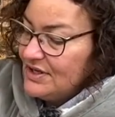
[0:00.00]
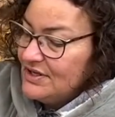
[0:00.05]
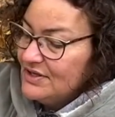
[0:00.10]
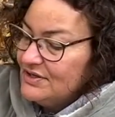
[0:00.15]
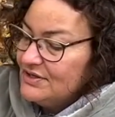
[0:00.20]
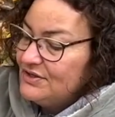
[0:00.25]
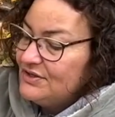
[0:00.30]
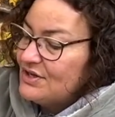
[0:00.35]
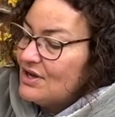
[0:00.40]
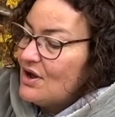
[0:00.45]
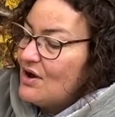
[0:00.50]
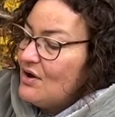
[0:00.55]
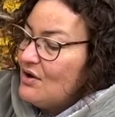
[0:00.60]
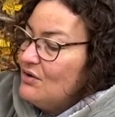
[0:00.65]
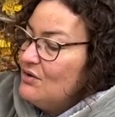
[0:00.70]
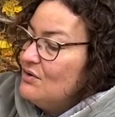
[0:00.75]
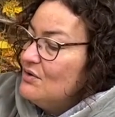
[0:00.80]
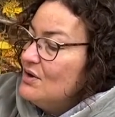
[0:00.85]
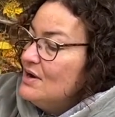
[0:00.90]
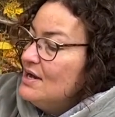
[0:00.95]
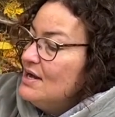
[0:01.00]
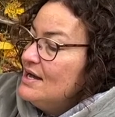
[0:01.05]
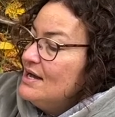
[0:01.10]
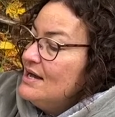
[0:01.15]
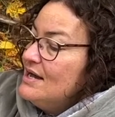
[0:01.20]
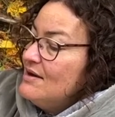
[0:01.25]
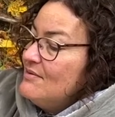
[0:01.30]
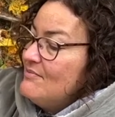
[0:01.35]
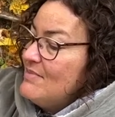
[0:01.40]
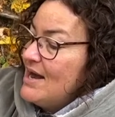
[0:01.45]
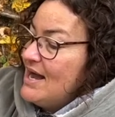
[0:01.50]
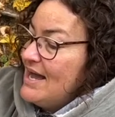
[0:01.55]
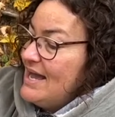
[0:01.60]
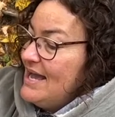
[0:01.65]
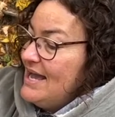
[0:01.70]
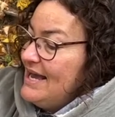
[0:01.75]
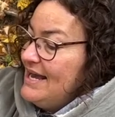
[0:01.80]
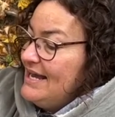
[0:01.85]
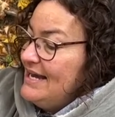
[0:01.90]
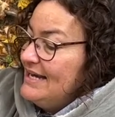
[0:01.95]
So
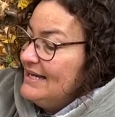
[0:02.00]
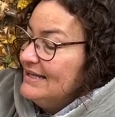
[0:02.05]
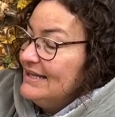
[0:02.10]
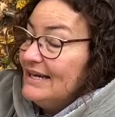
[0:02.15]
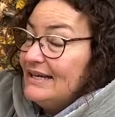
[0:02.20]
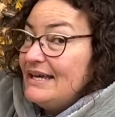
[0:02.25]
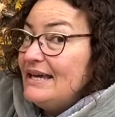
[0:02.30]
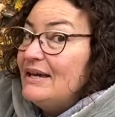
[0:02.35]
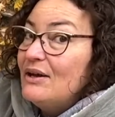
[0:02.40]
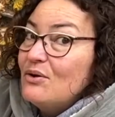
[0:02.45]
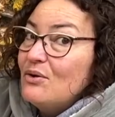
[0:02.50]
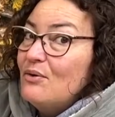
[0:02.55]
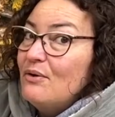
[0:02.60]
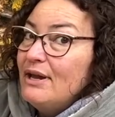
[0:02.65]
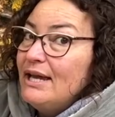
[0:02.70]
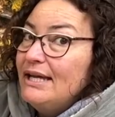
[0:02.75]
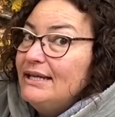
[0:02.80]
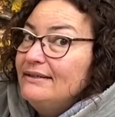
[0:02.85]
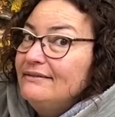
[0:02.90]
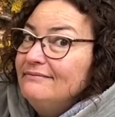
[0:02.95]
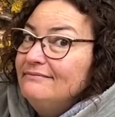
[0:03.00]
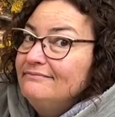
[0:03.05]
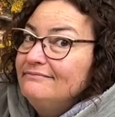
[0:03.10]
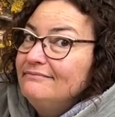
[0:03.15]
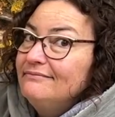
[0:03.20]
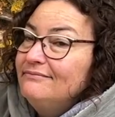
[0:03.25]
my lucky coin